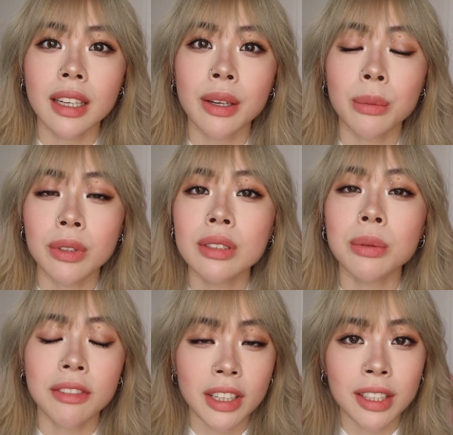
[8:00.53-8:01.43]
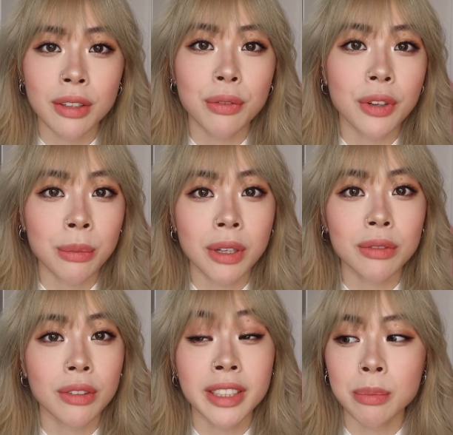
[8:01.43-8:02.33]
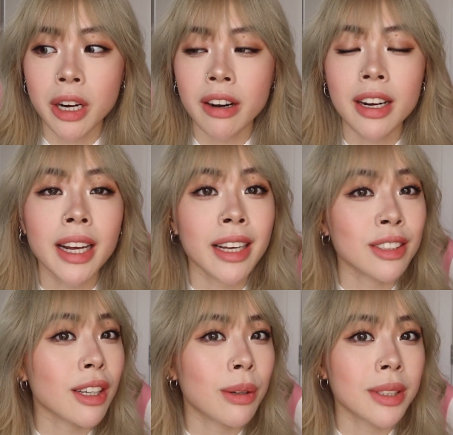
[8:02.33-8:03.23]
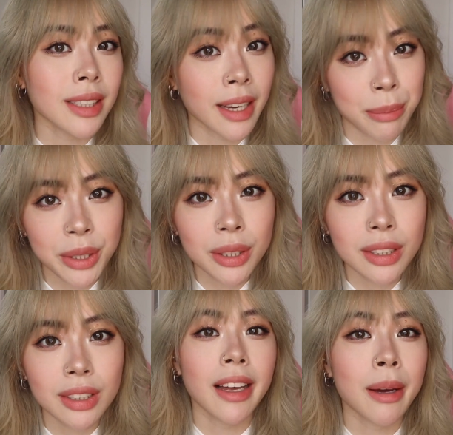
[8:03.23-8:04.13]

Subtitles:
it was within 3 months of expiring, and so was Emma's.